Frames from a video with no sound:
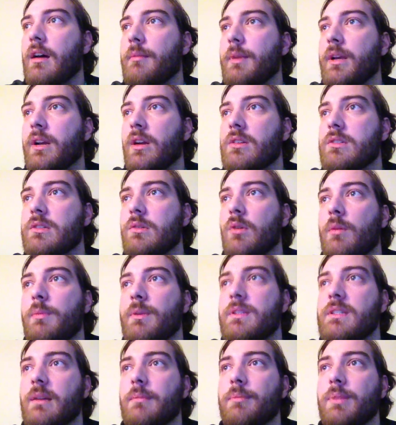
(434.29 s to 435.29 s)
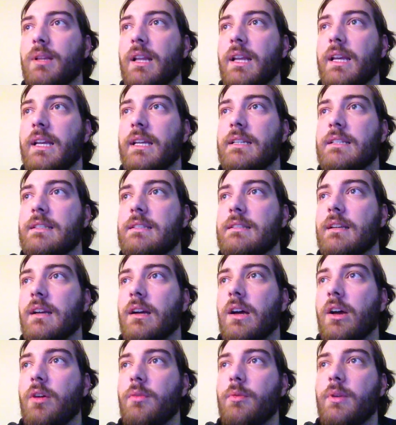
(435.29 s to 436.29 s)
It also opens up plays
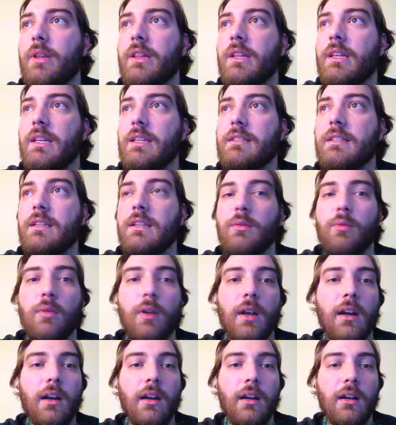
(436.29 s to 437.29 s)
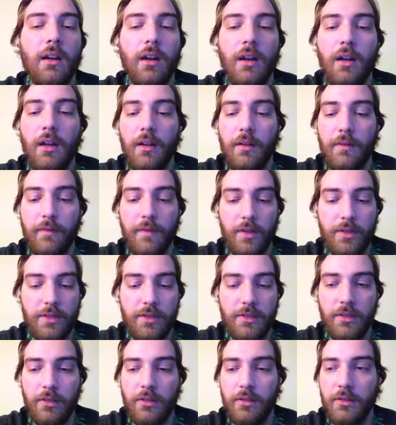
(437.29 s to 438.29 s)
with Nisi where
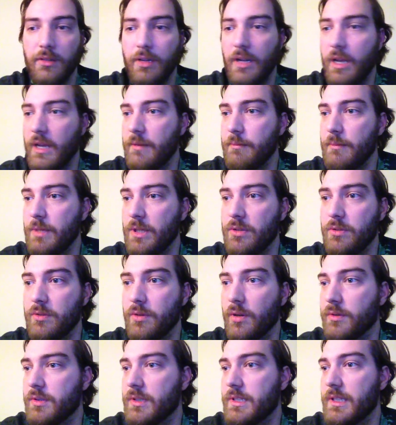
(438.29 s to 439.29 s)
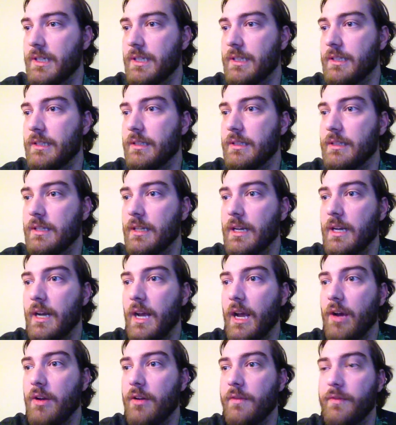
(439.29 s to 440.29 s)
first turn I Mishu no Sinned
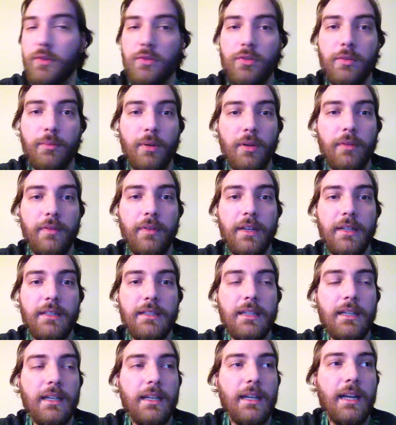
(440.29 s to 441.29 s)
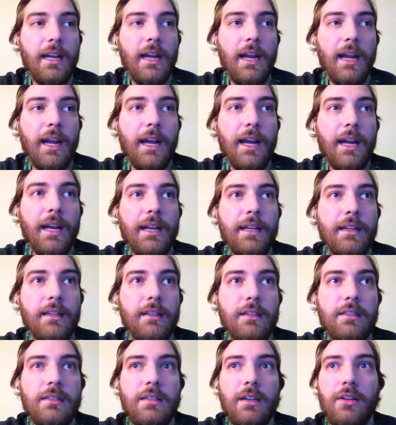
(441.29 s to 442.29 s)
out a Future Perfect
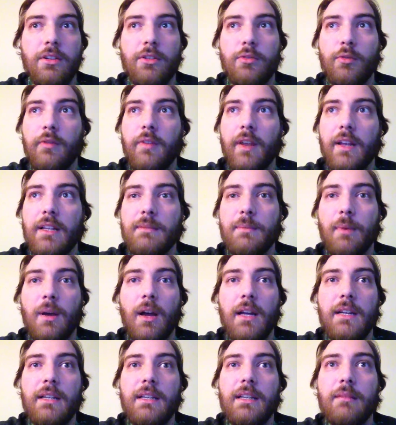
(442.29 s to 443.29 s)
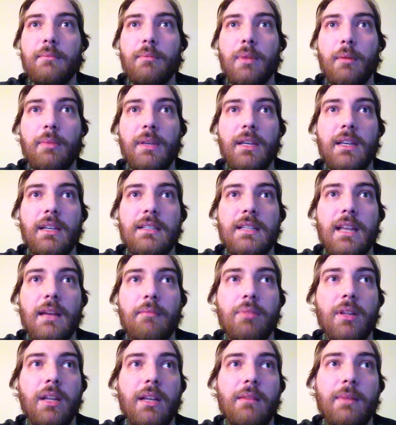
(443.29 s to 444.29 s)
and started to advance behind it, but because
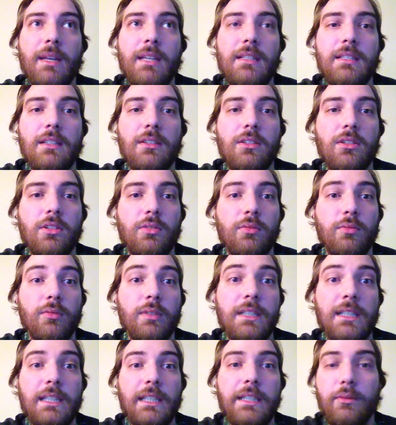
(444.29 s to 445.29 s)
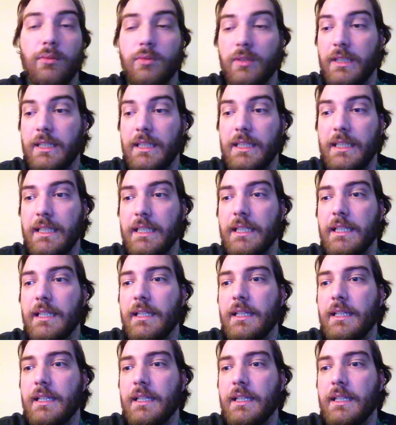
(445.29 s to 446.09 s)
that play makes it look really, really